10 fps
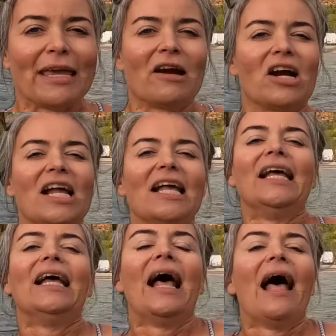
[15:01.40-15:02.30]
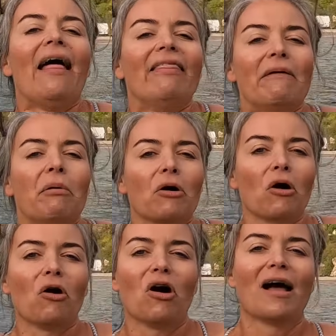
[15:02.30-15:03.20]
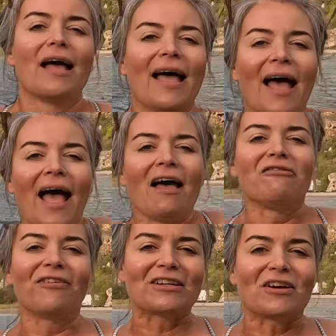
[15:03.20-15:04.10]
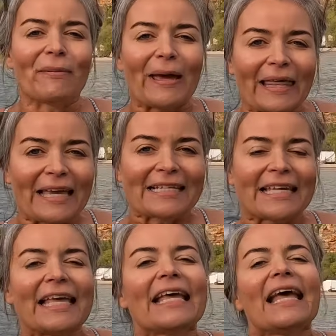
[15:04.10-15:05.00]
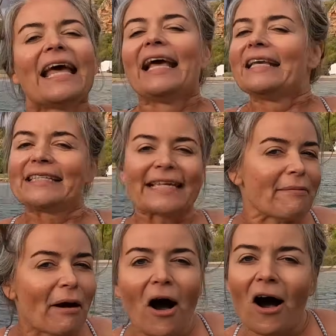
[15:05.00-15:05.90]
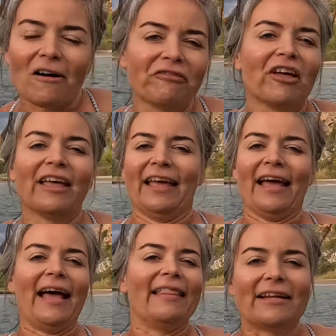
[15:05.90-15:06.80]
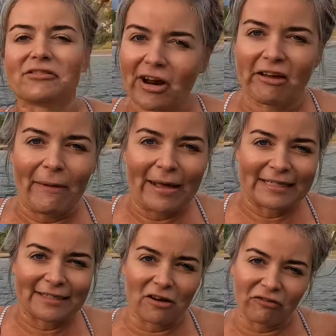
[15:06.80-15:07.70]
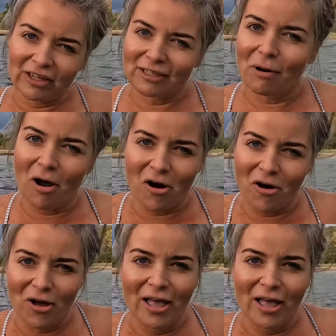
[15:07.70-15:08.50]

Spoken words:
here, and then we'll go feed our bellies, sleep it off, and then drive back to Sofia tomorrow.